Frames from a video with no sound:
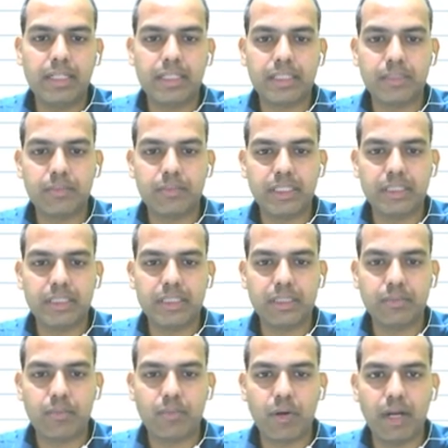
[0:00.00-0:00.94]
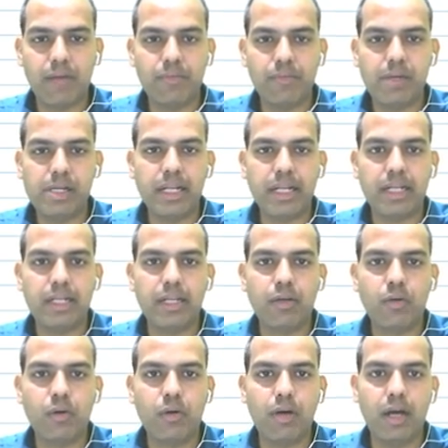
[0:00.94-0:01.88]
this means this program will directly
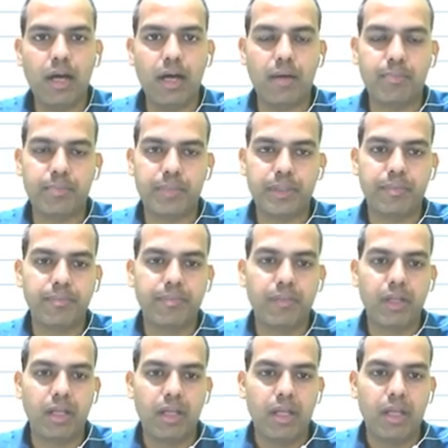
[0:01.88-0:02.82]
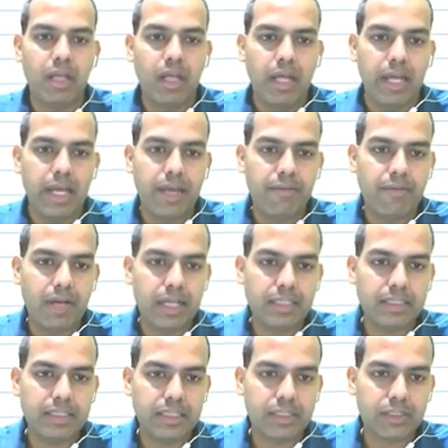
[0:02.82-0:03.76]
go up. If
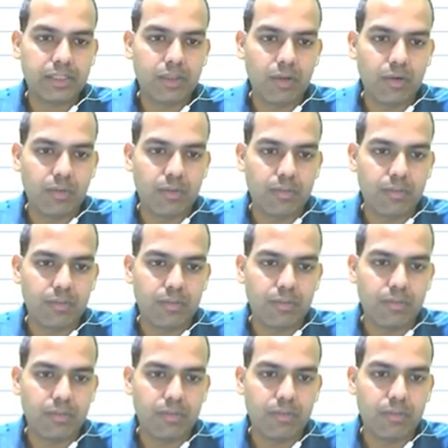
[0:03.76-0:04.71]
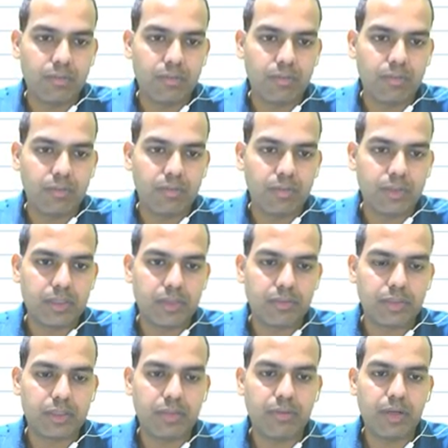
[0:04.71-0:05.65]
answer is no,
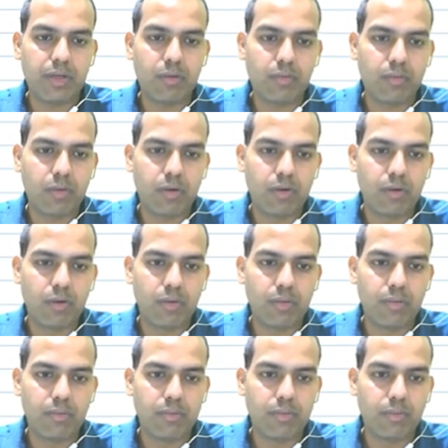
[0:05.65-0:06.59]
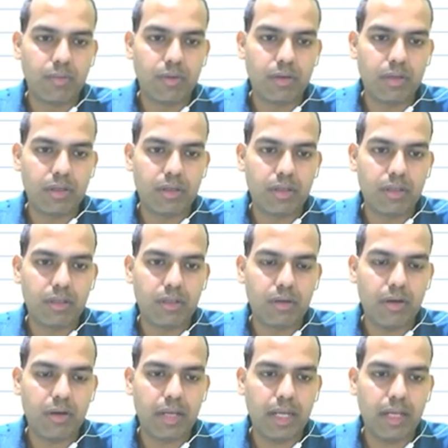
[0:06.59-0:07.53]
suppose if I don't want no,
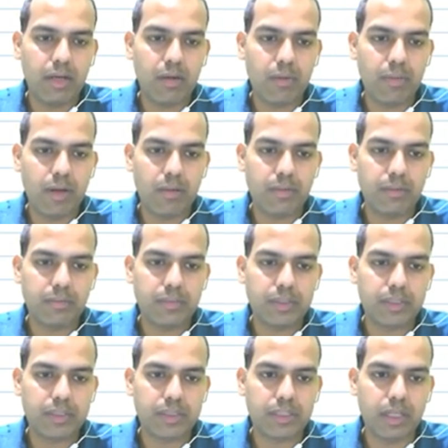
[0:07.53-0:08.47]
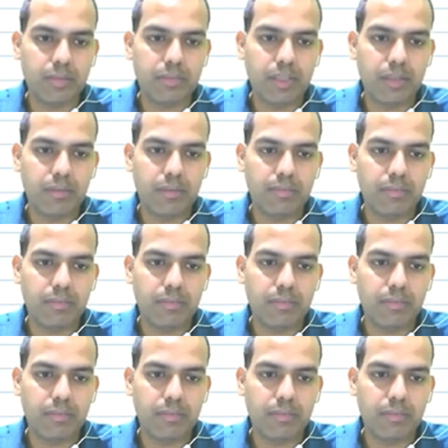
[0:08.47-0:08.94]
okay, no problem, stop the